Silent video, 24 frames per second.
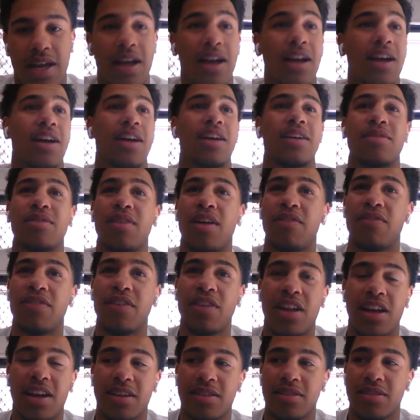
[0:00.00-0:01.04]
I
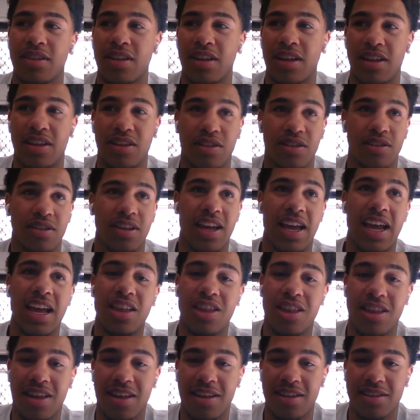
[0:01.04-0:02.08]
feel like
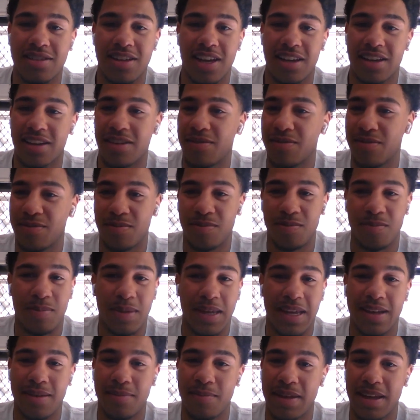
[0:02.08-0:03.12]
each year is like a
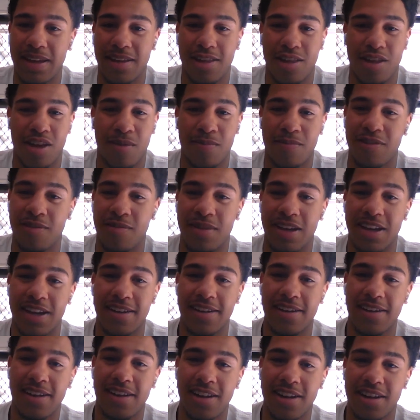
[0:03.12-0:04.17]
big jump for me
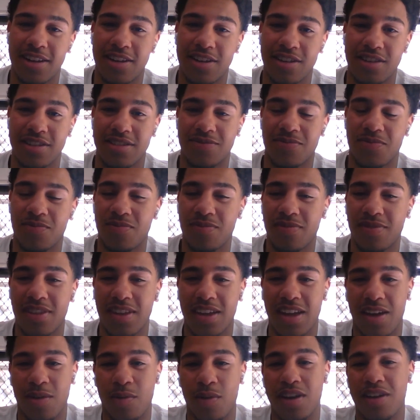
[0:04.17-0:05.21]
because
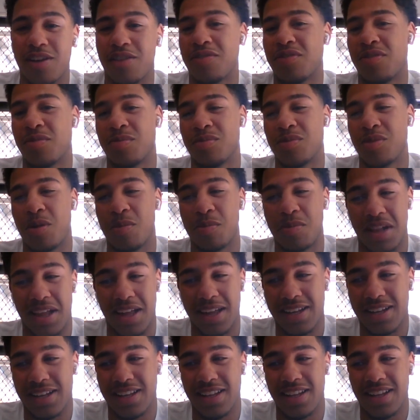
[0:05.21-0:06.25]
I went off from not
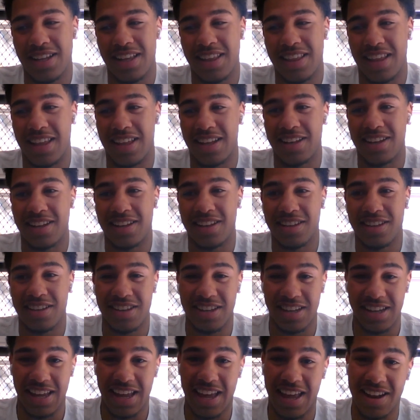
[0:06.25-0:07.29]
playing it and then
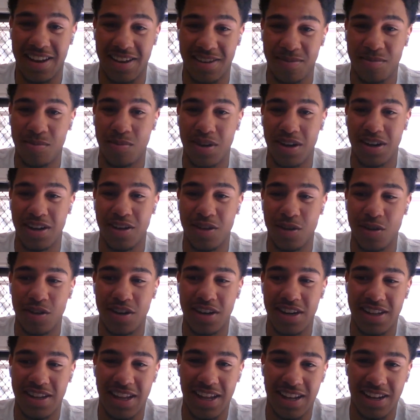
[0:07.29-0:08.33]
to getting pretty good
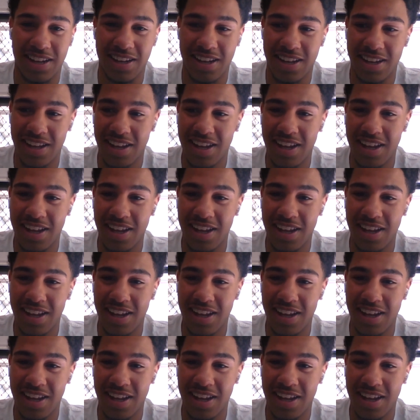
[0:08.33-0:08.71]
and then